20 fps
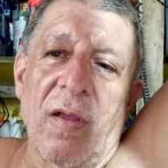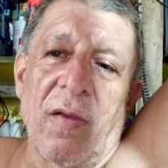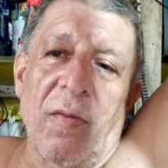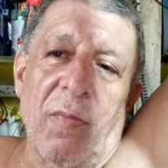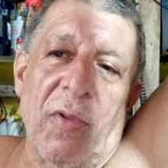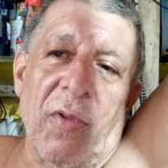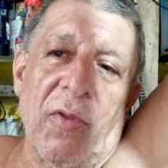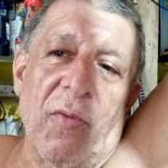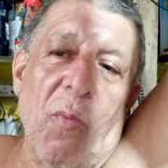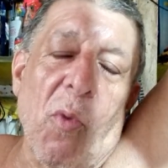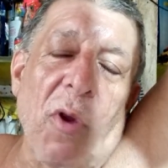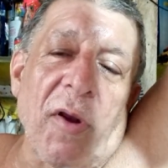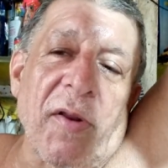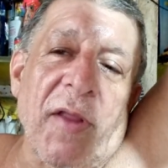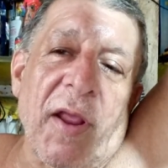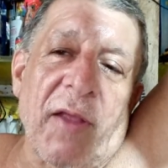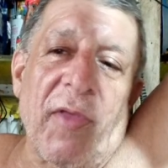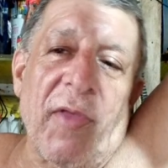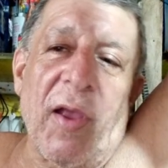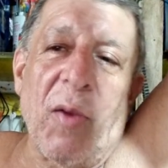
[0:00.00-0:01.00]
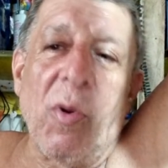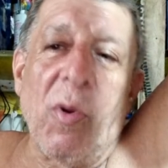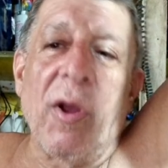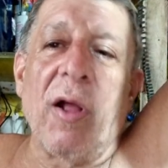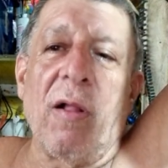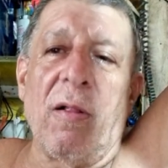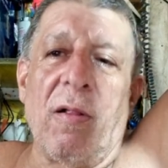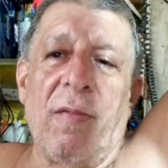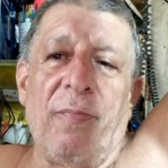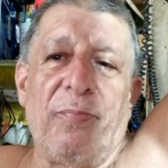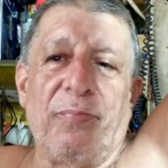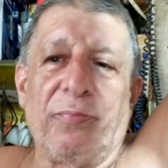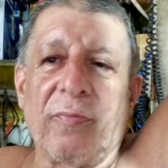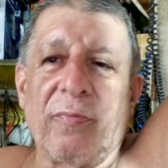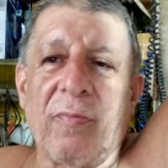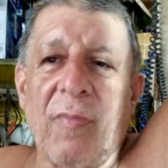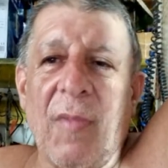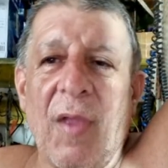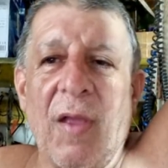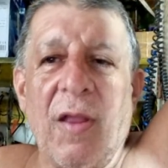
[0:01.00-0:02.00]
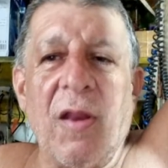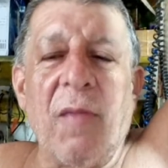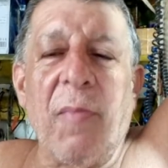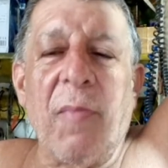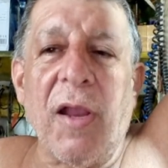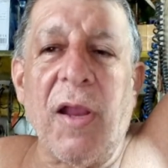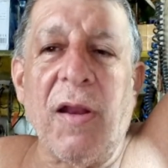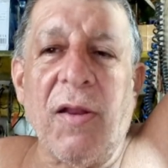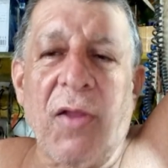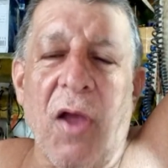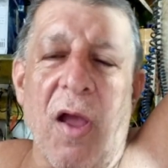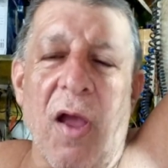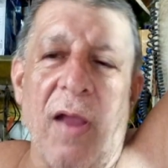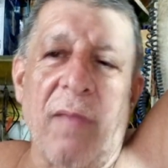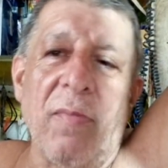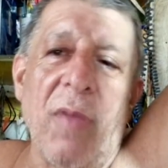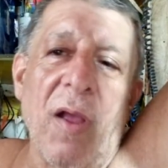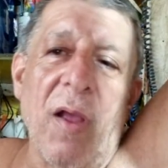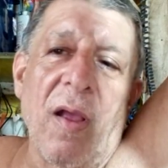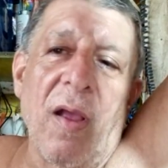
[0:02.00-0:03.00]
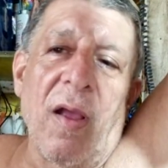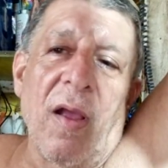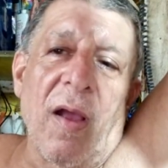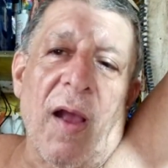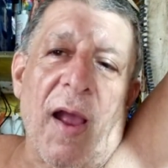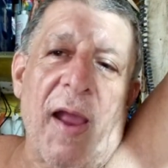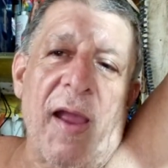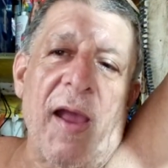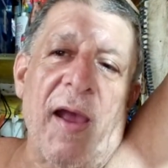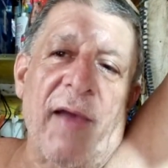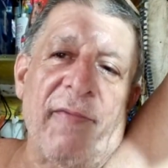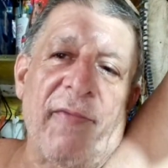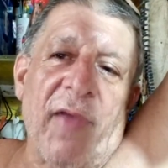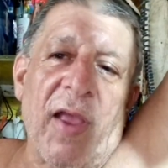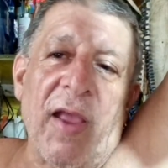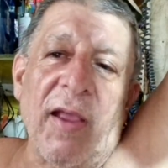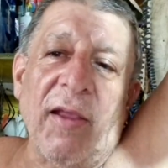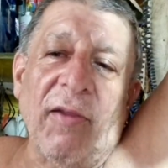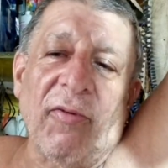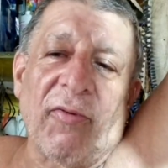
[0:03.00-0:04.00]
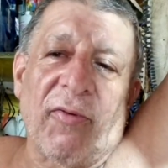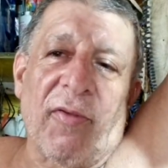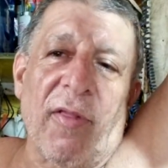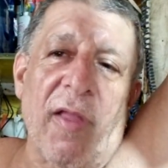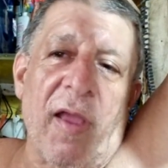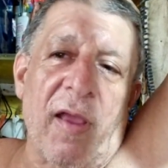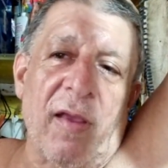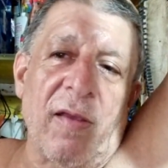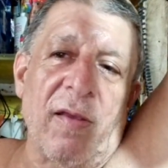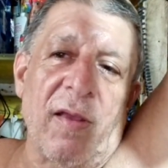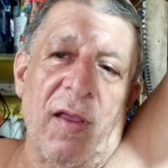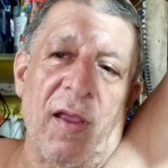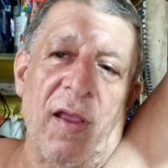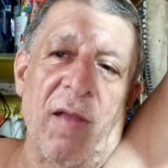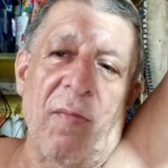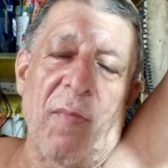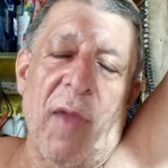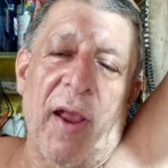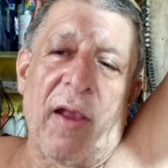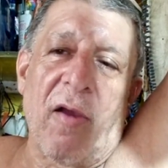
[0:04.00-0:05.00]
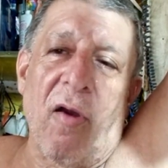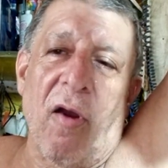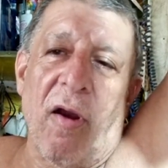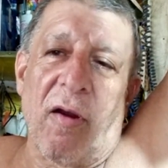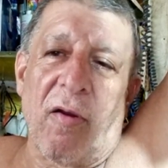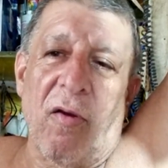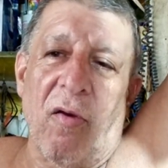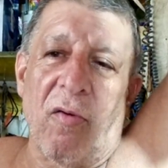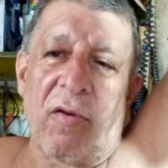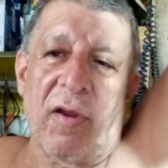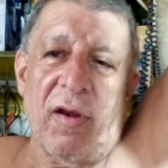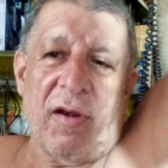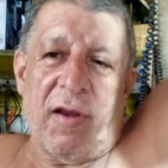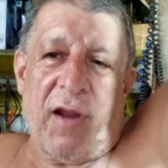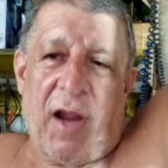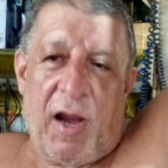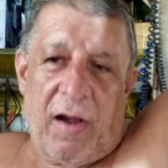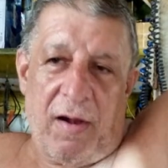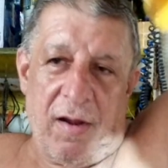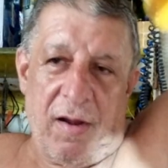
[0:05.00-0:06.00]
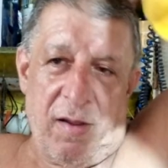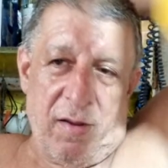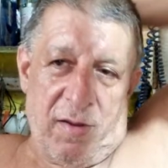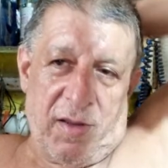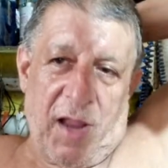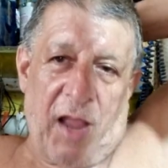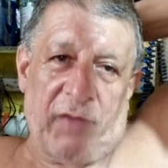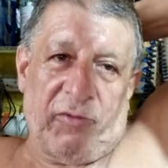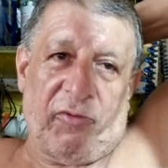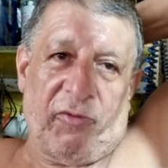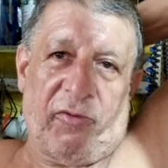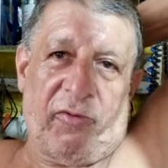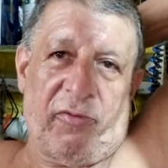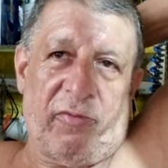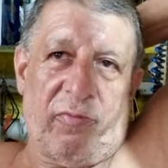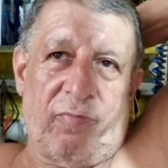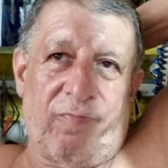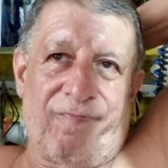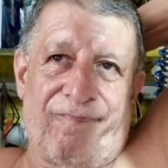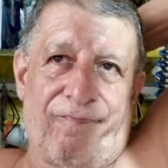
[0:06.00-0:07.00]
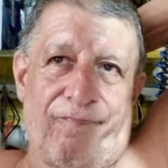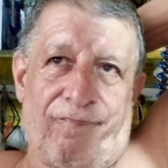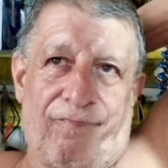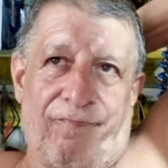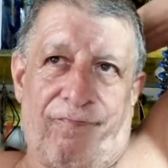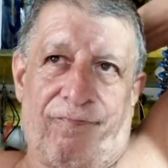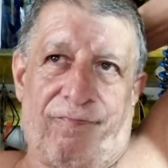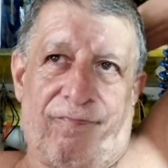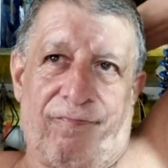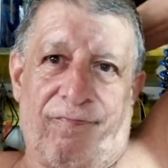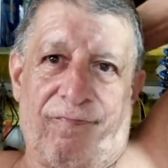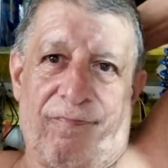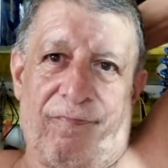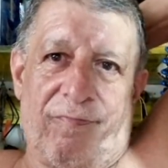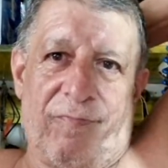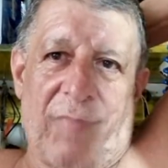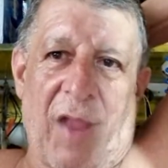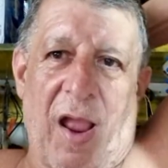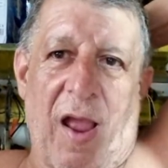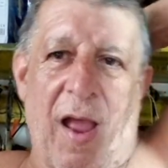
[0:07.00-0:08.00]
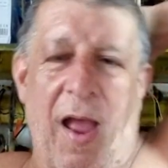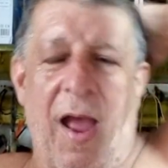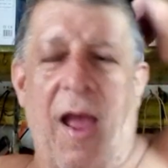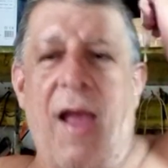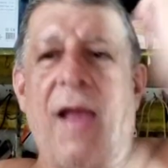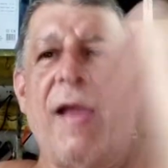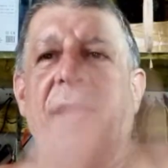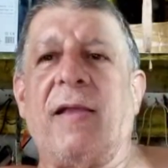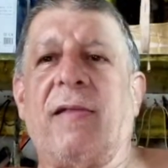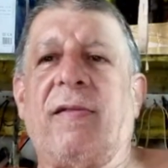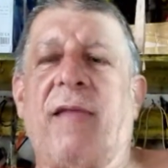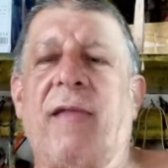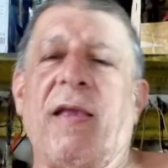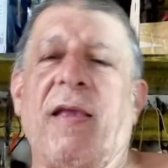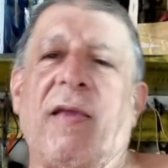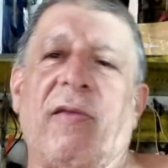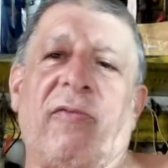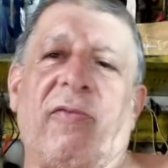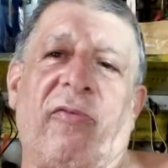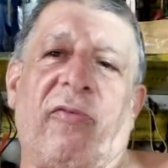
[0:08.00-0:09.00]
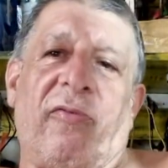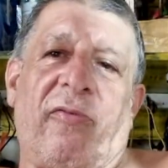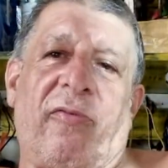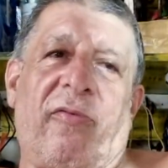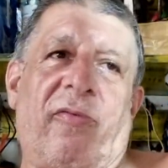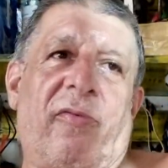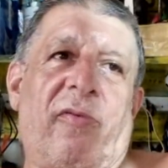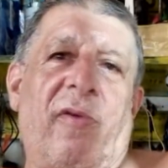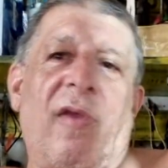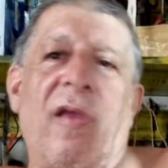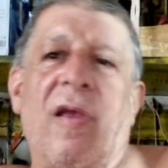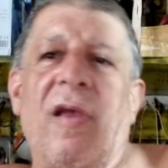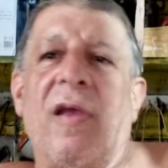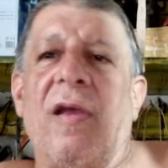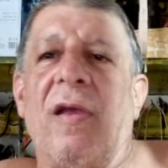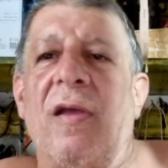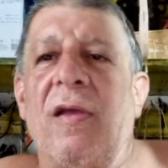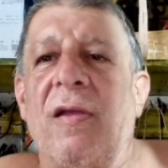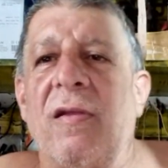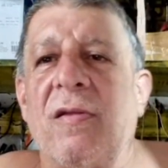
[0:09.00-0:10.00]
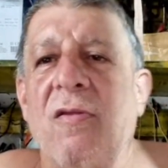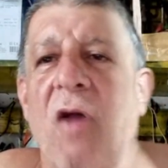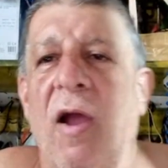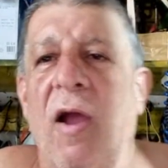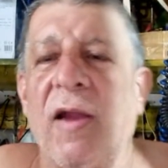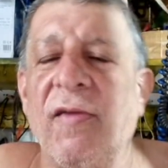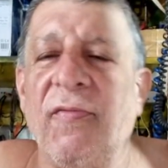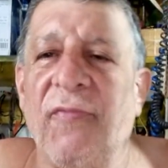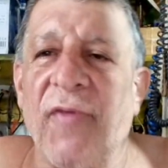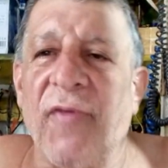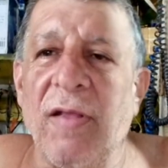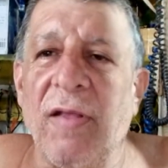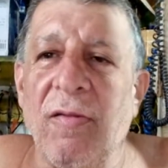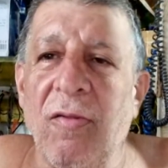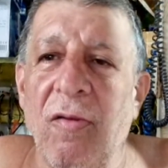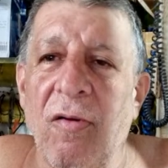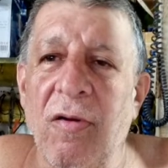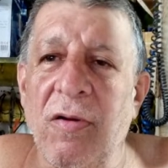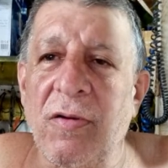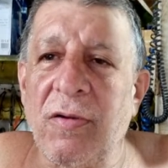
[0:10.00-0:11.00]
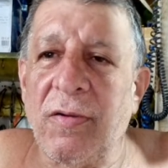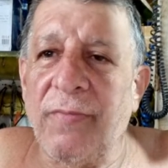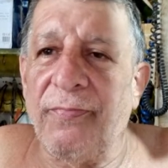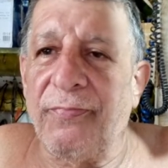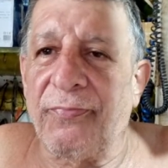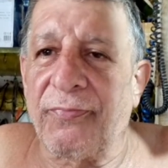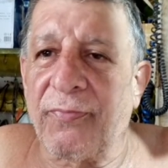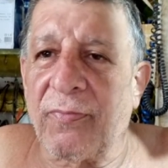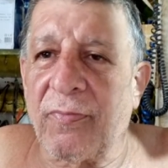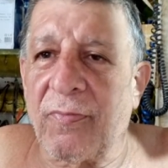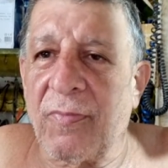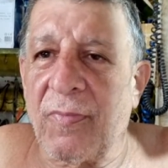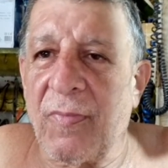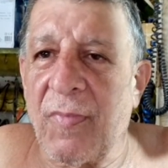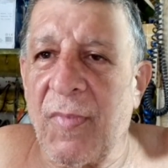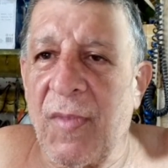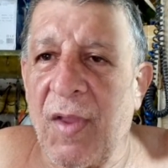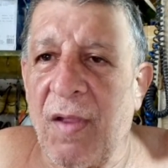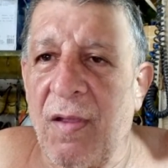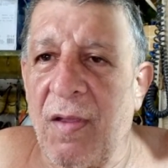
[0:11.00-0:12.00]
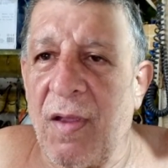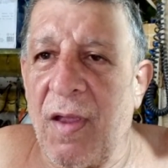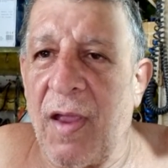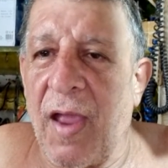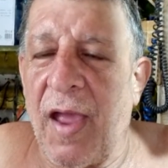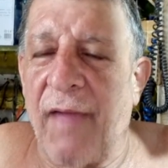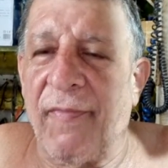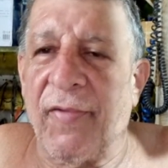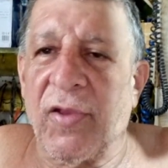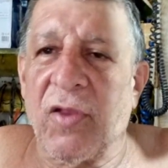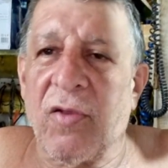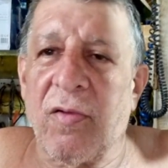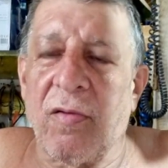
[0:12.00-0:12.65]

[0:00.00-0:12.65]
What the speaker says: And then one day they will. In the meantime, I have a sling in my cargo container that's, I think it's 9 feet long. I have it.